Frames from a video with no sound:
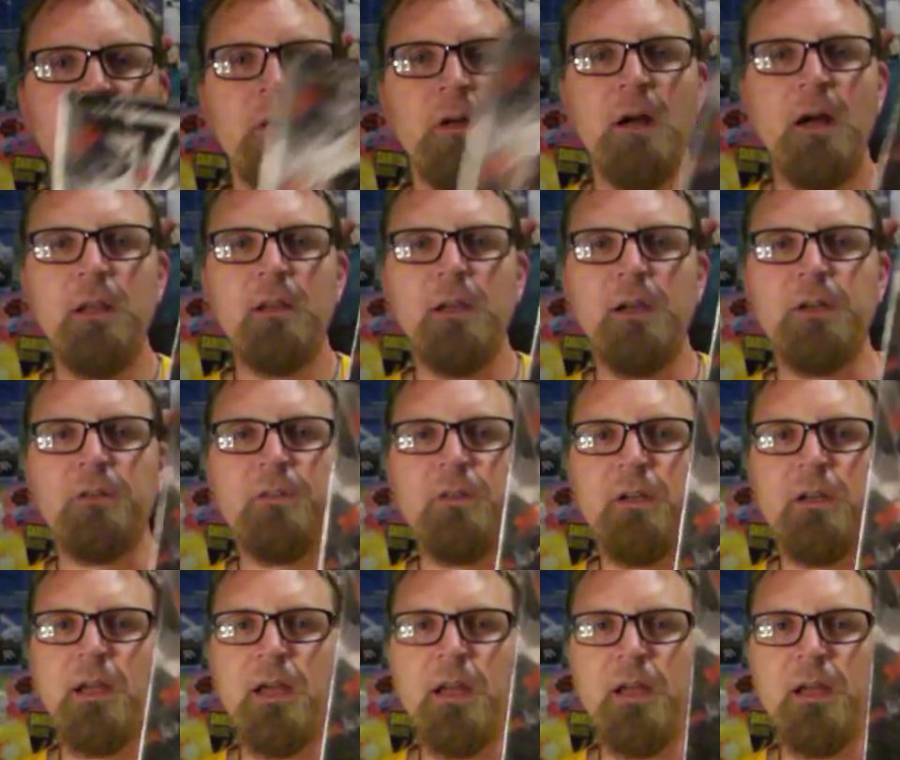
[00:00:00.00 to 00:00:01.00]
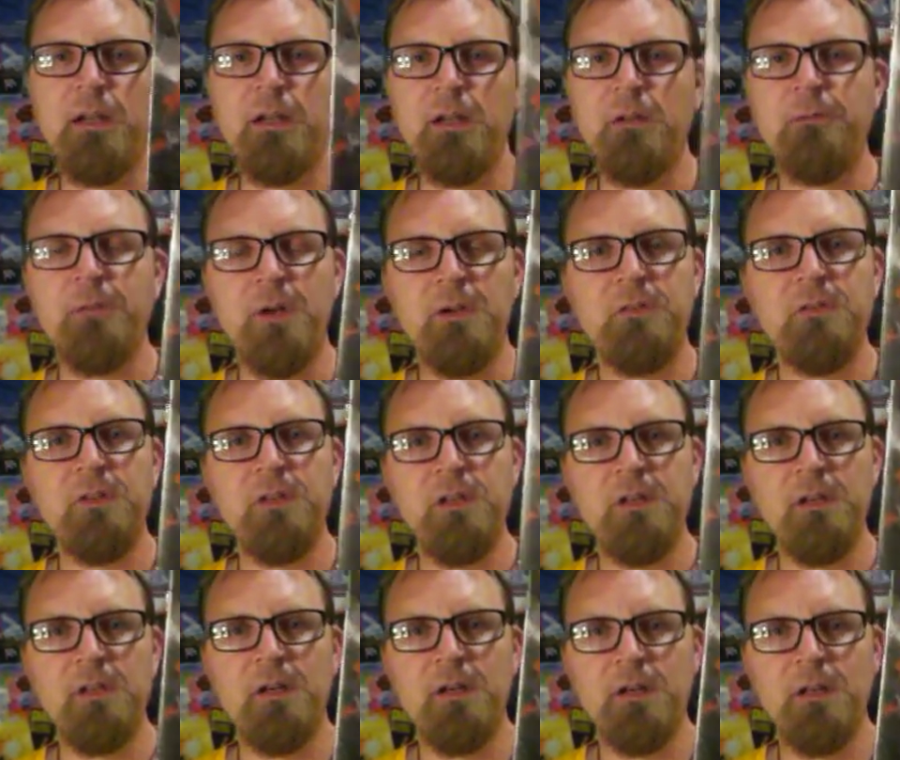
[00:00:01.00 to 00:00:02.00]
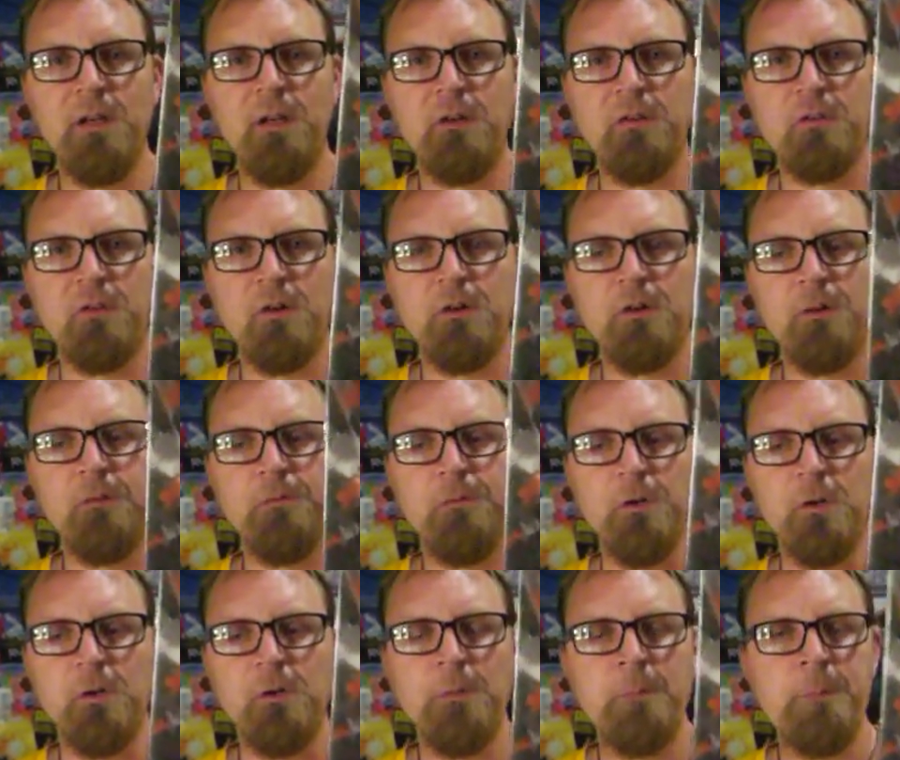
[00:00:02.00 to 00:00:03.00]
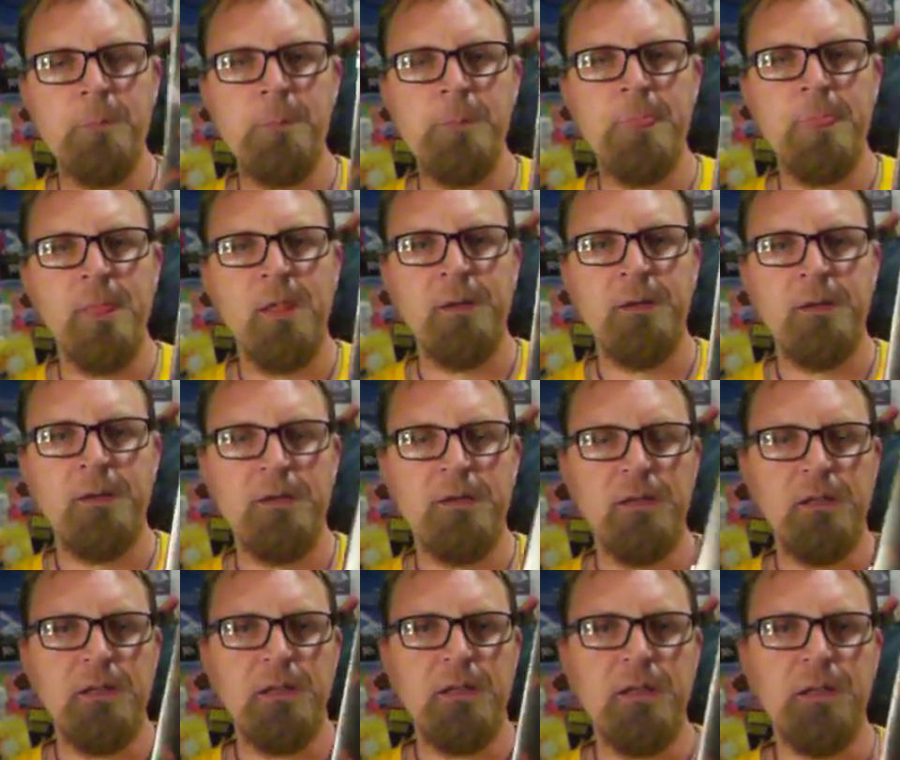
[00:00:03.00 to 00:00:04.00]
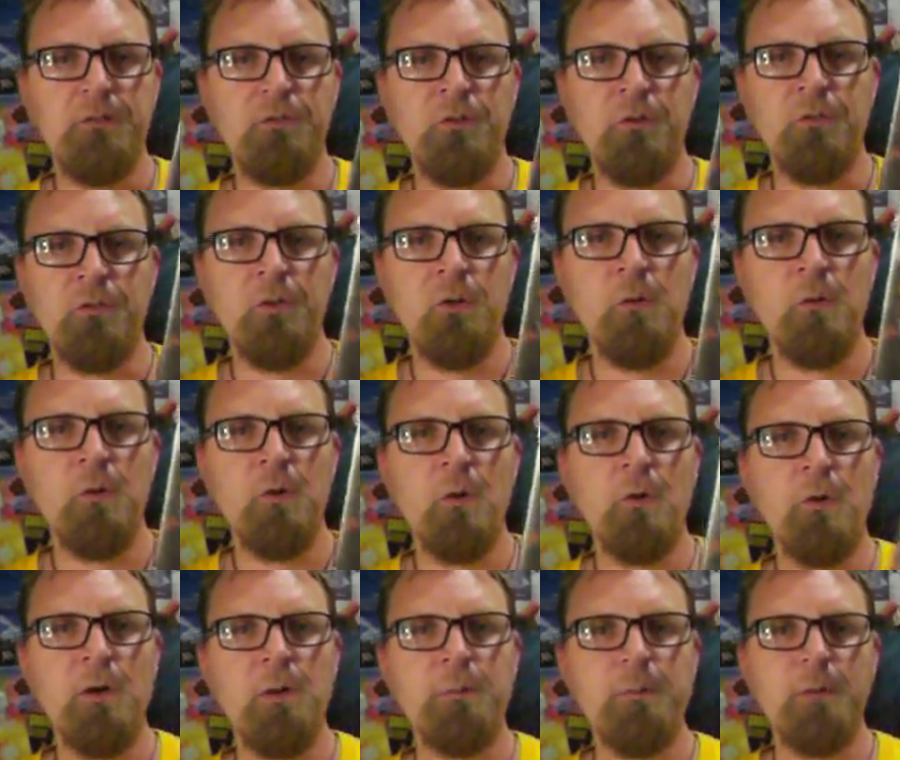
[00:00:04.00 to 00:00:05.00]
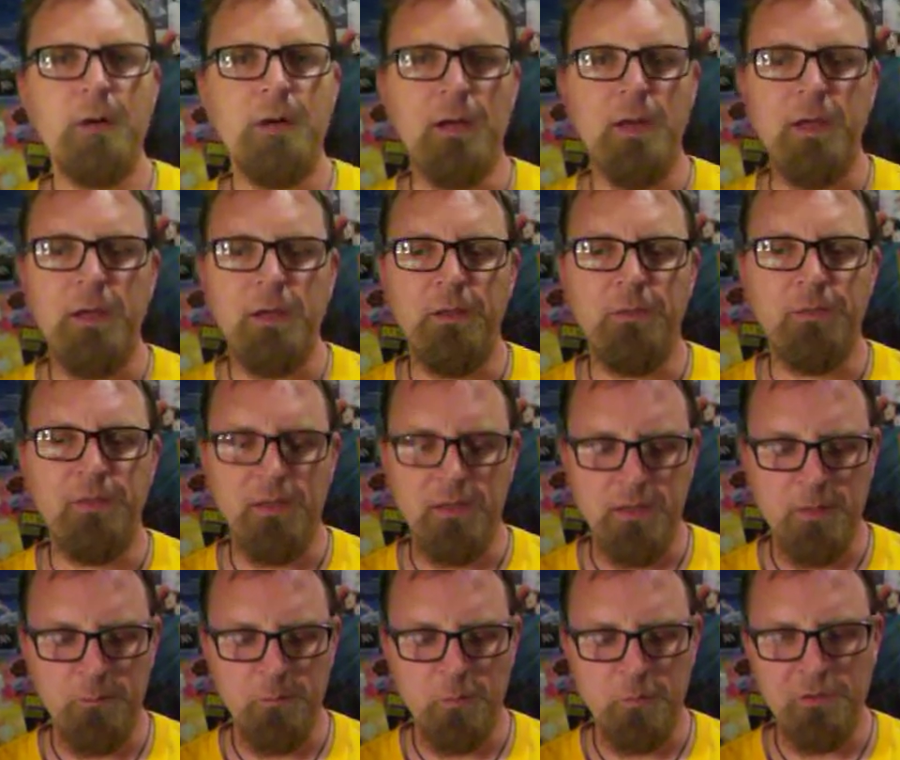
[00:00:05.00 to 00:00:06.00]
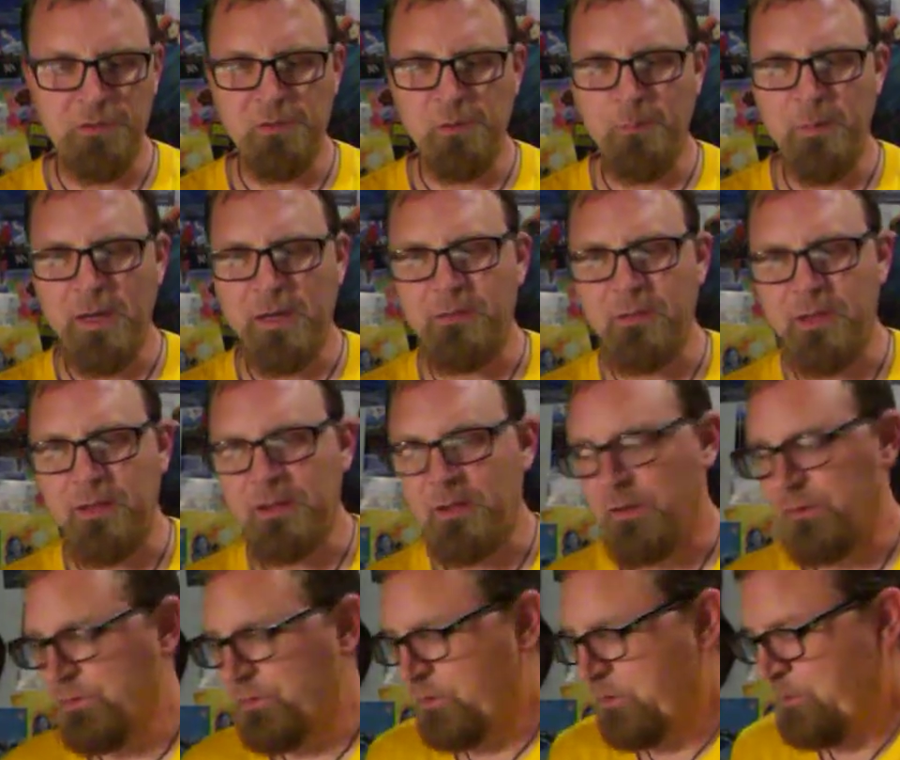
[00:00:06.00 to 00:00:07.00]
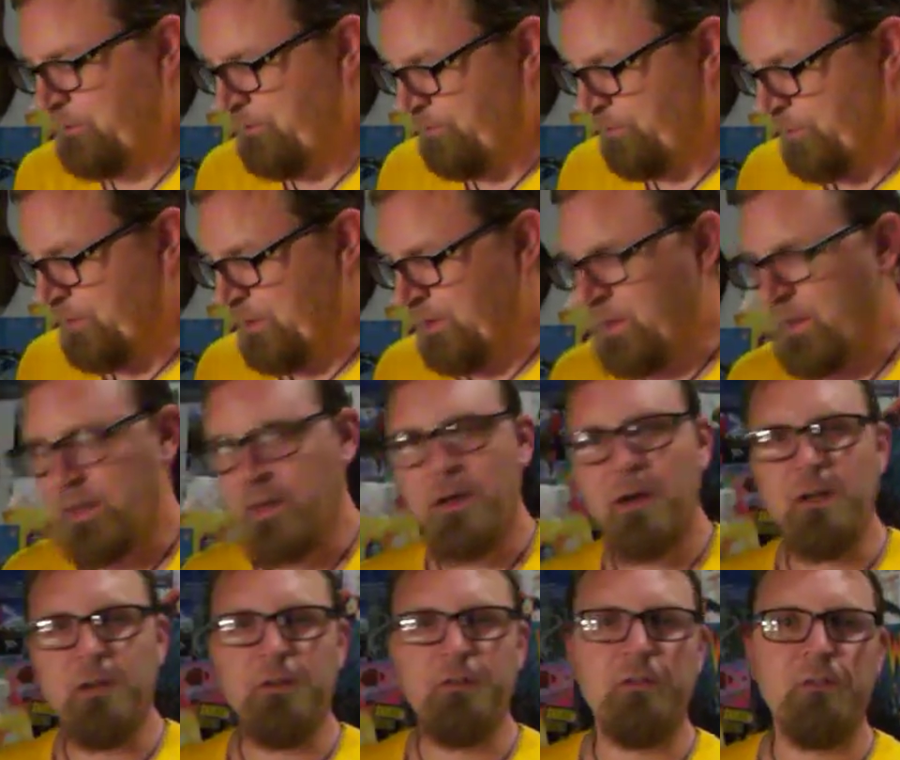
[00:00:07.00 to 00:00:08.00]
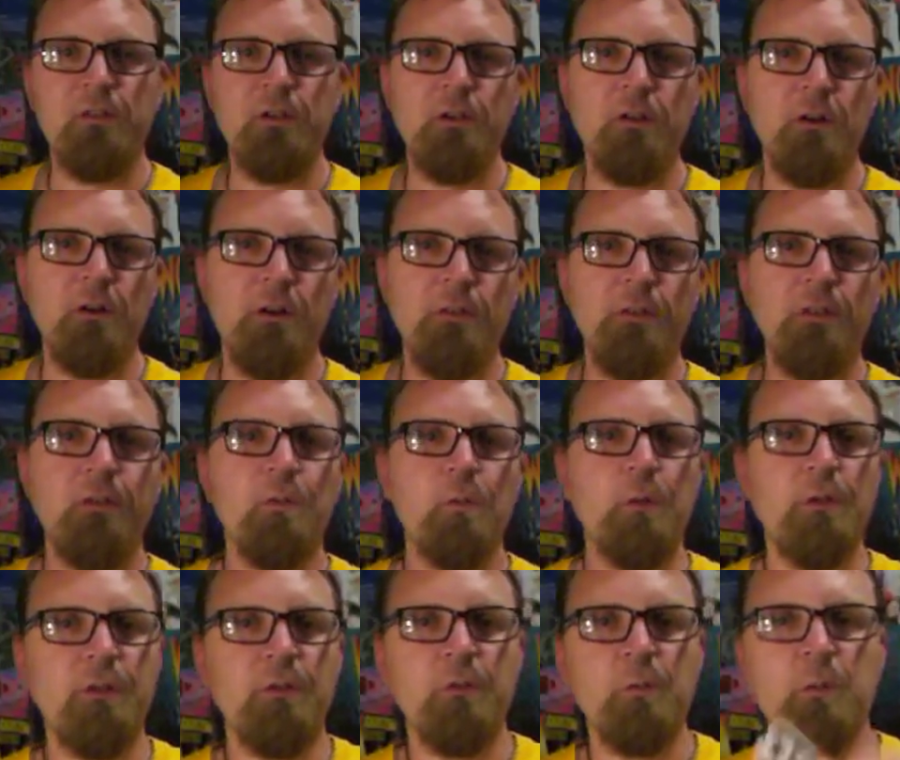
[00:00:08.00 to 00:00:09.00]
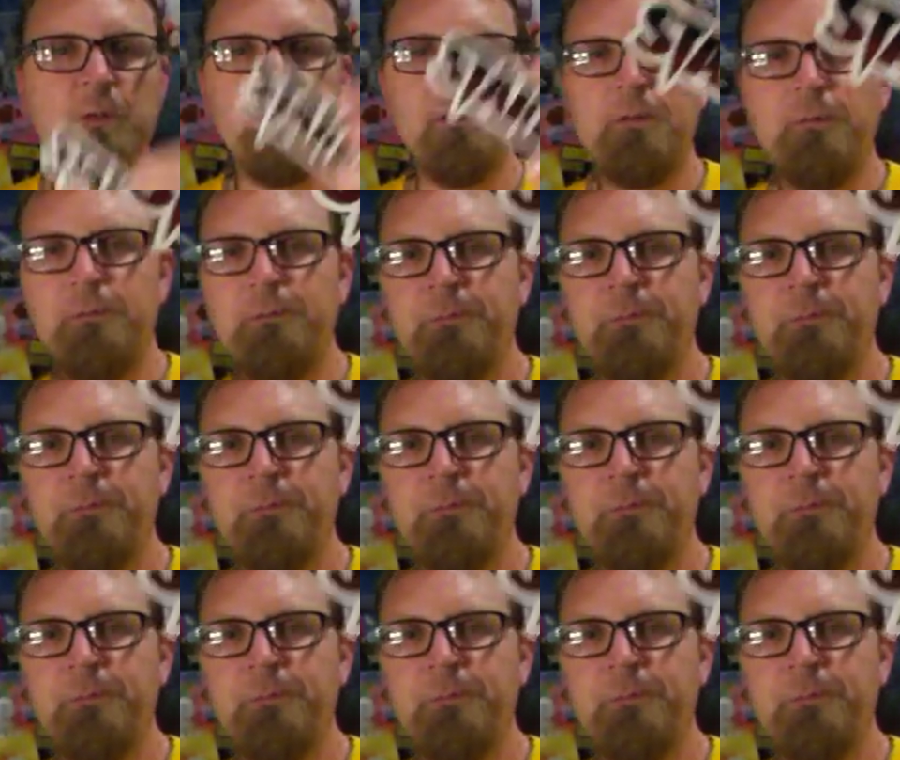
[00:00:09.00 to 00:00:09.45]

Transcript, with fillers: I liked it, and if I see a Kickstarter for issue 2 go up, I think I'm going to back that also. I got a sticker on this one as well,